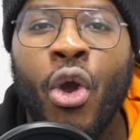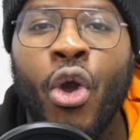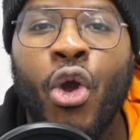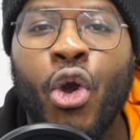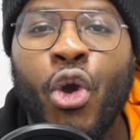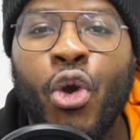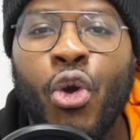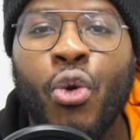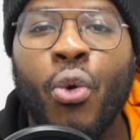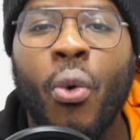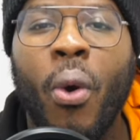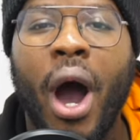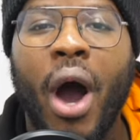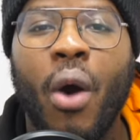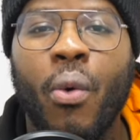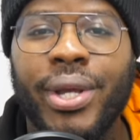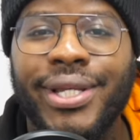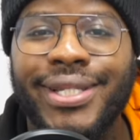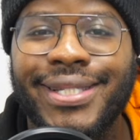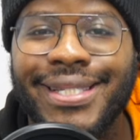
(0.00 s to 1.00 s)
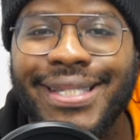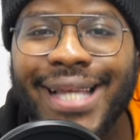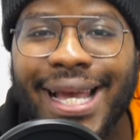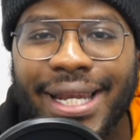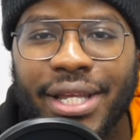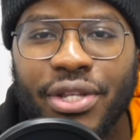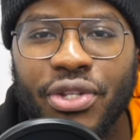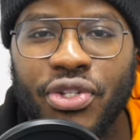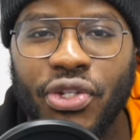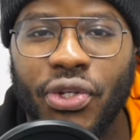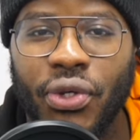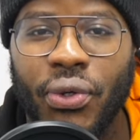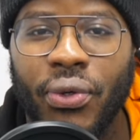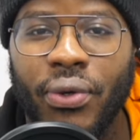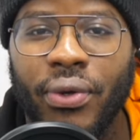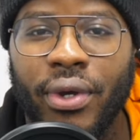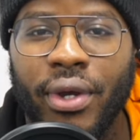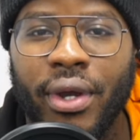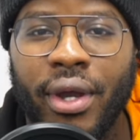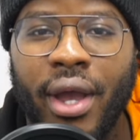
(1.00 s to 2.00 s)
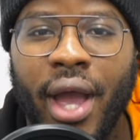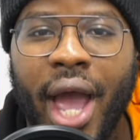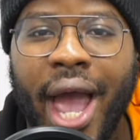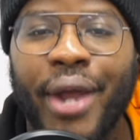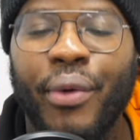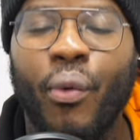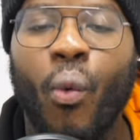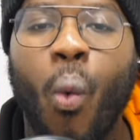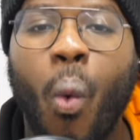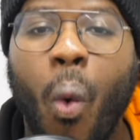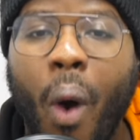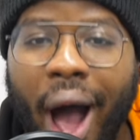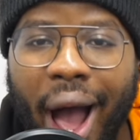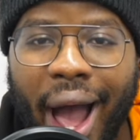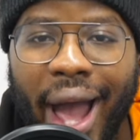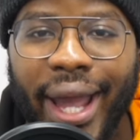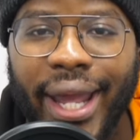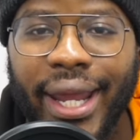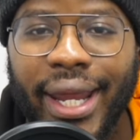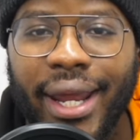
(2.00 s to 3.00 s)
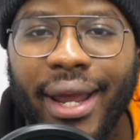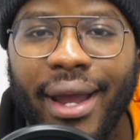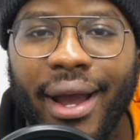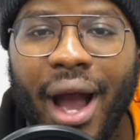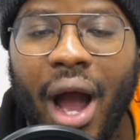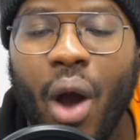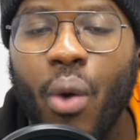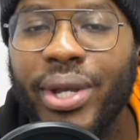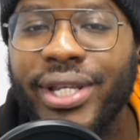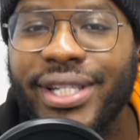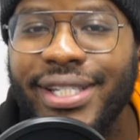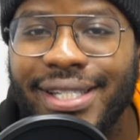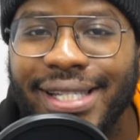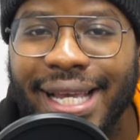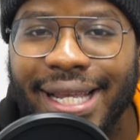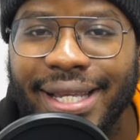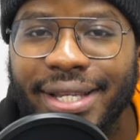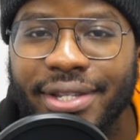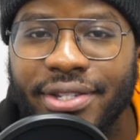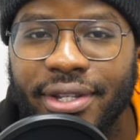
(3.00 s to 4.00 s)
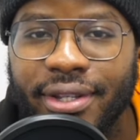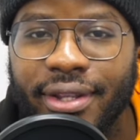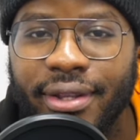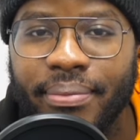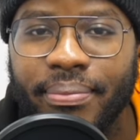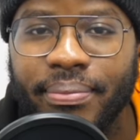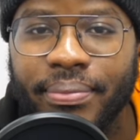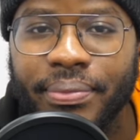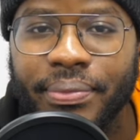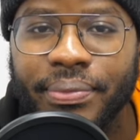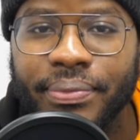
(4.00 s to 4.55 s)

Who are we selling to and why are we selling to them?